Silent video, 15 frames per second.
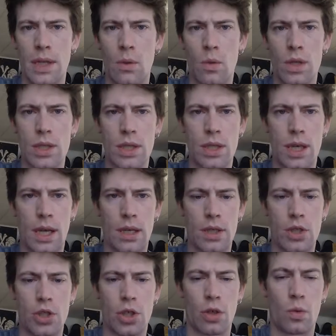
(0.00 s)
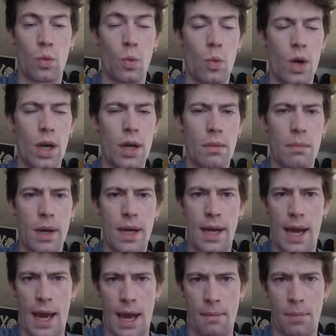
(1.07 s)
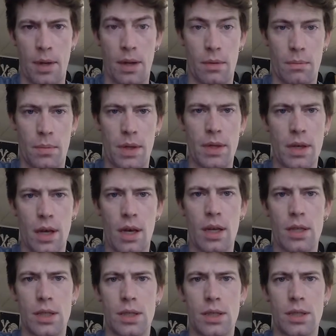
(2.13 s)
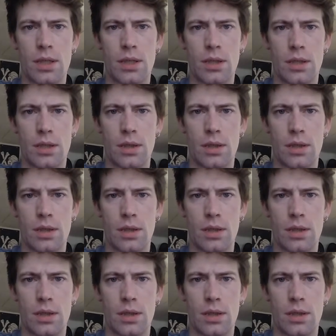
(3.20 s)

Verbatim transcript: I wasn't entirely sure what might happen because